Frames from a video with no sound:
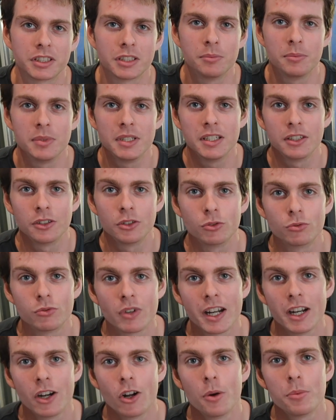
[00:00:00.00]
can be a
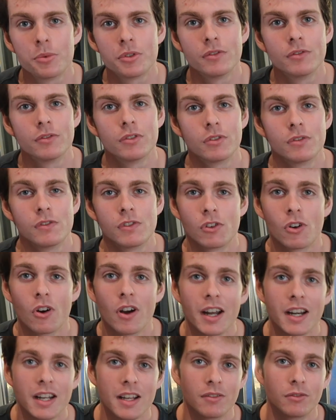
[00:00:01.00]
great option for a
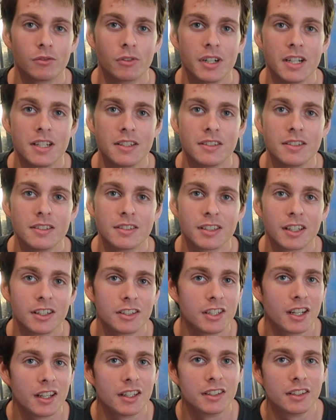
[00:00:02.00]
variety of reasons,
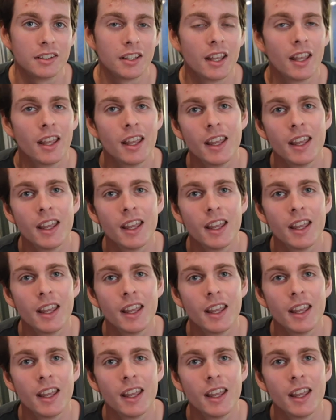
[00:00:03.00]
such as